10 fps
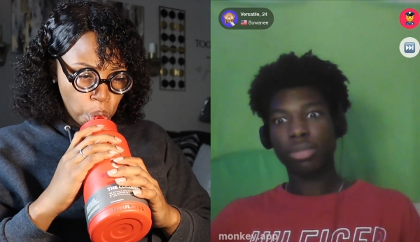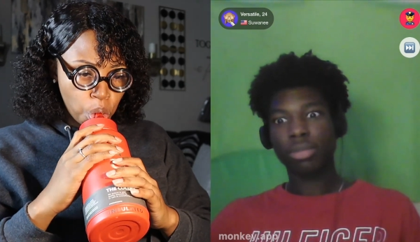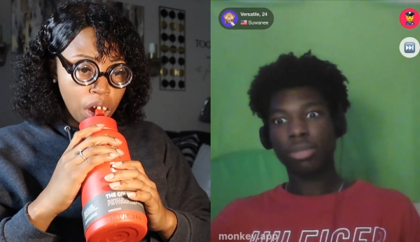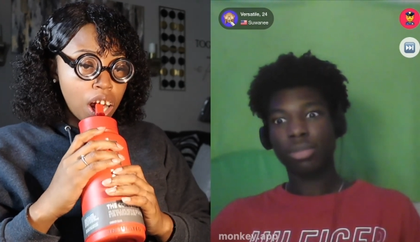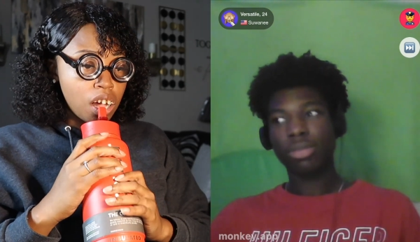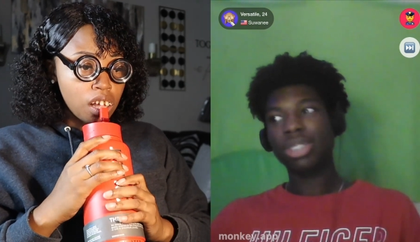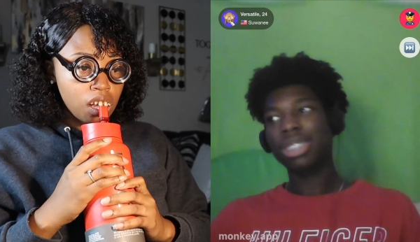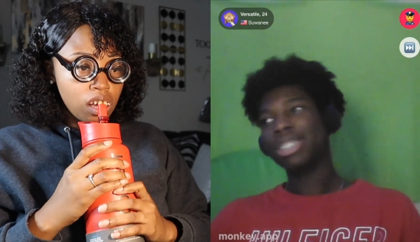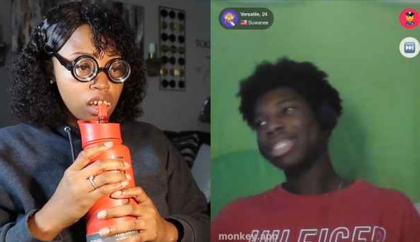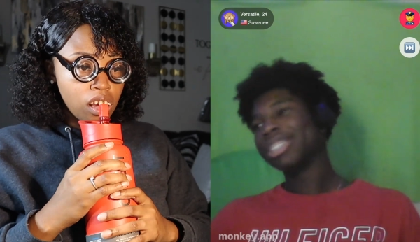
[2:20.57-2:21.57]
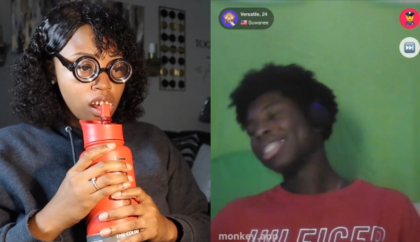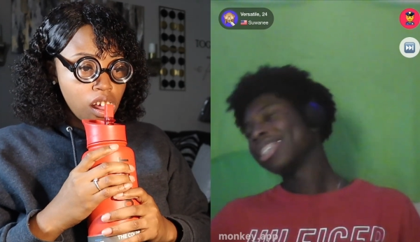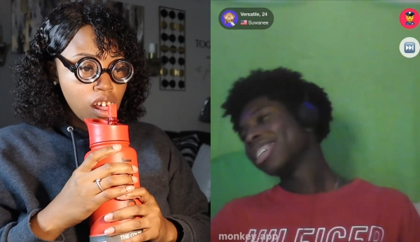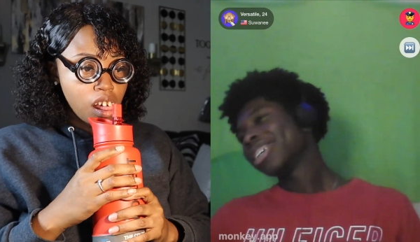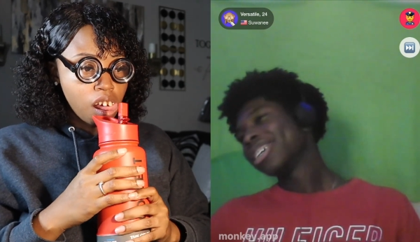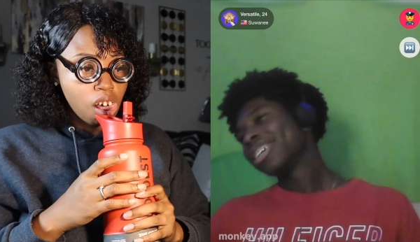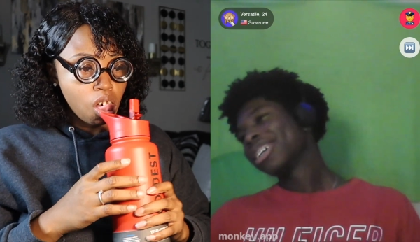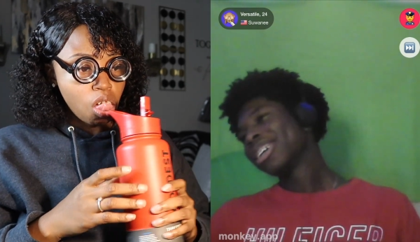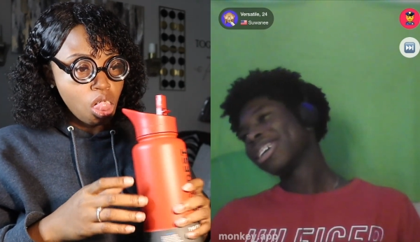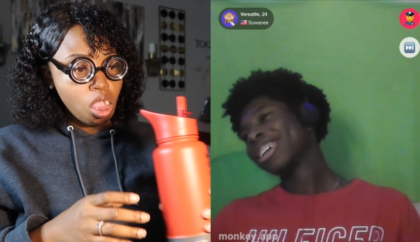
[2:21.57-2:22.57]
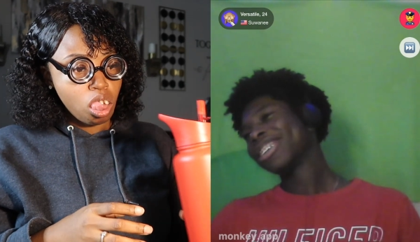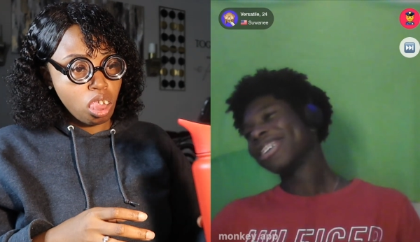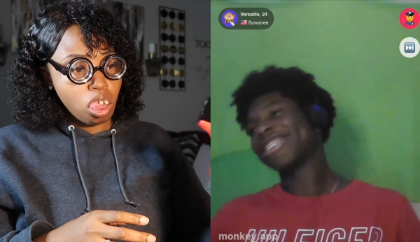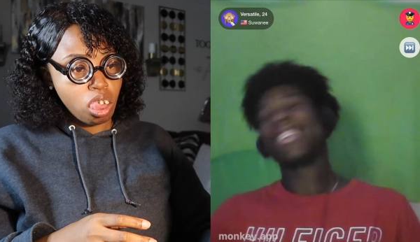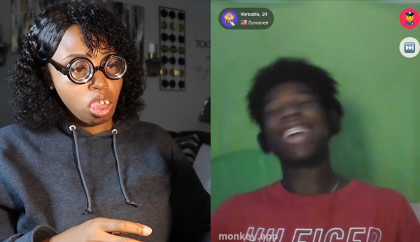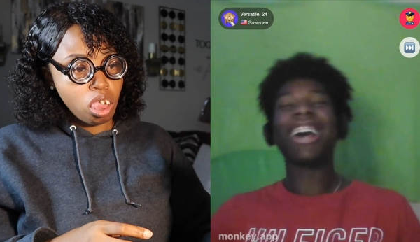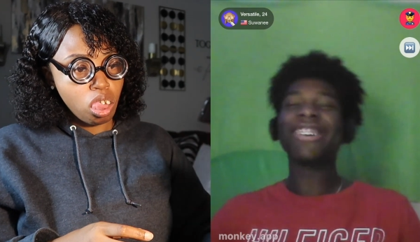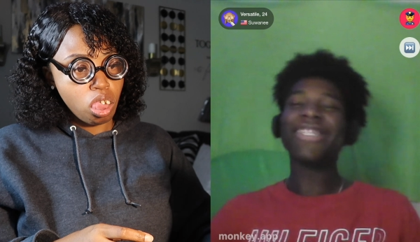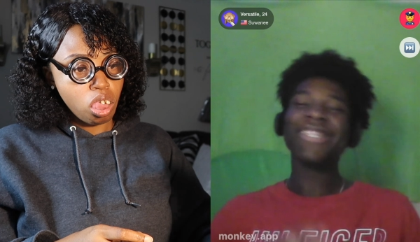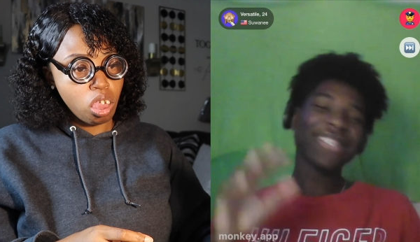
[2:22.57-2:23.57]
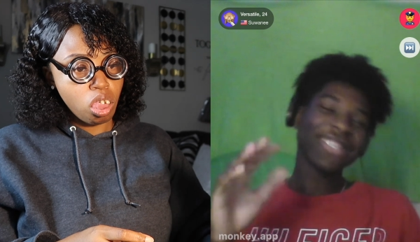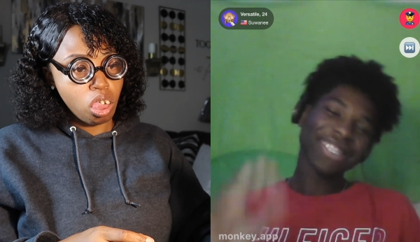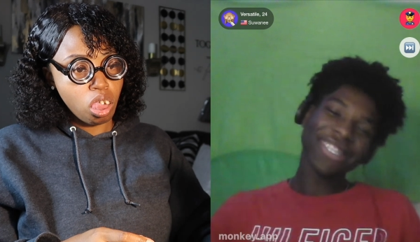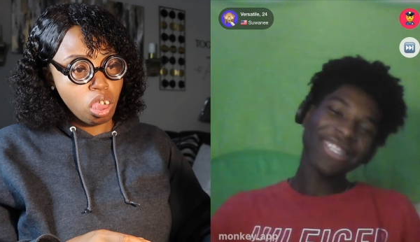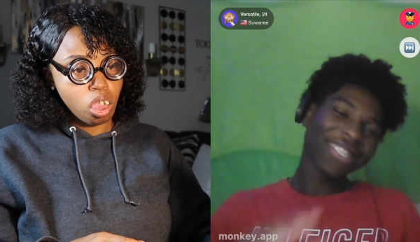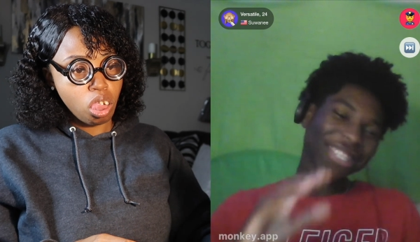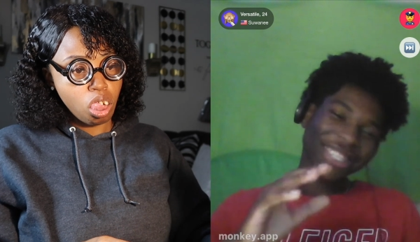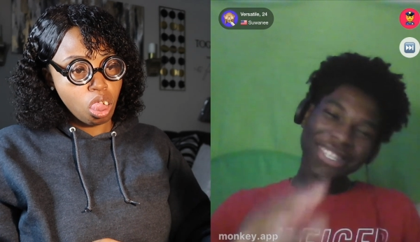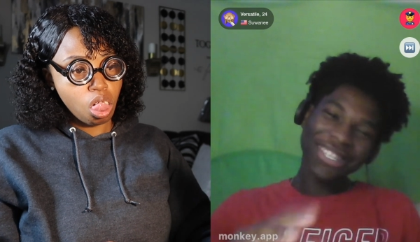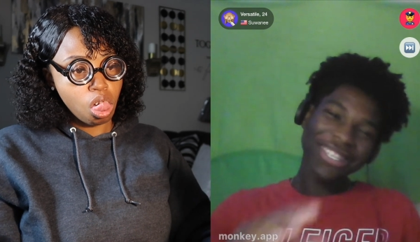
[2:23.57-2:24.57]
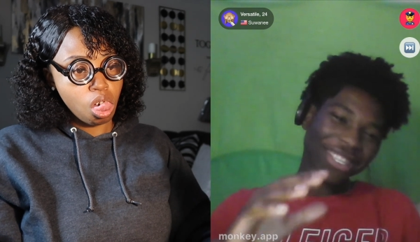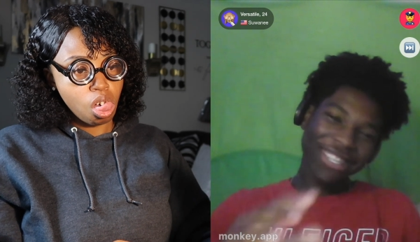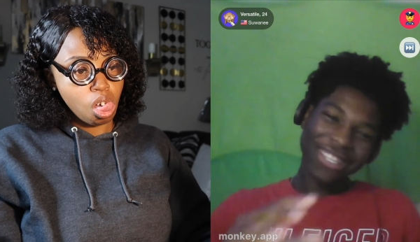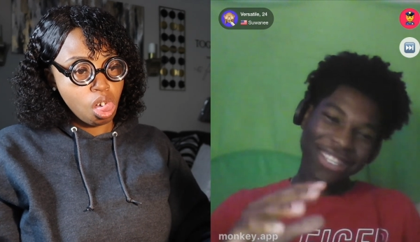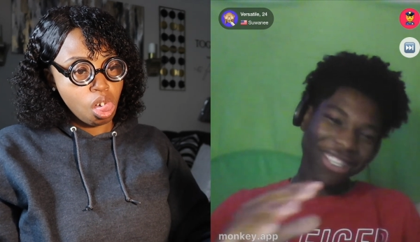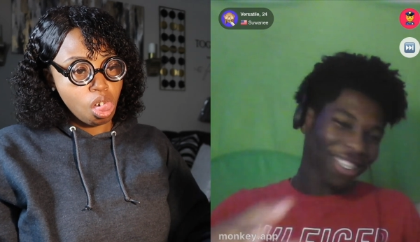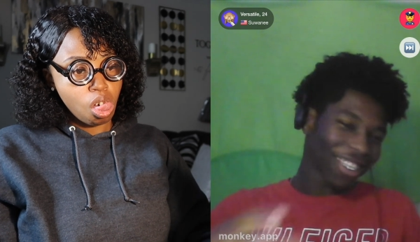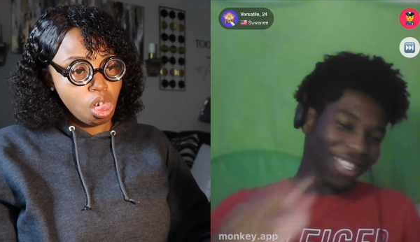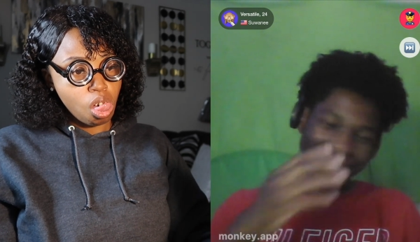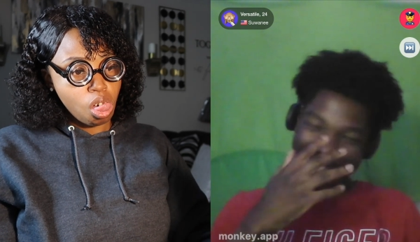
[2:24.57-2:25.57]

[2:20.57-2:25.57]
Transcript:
Speaker 1: Huh? Listen, I don't start.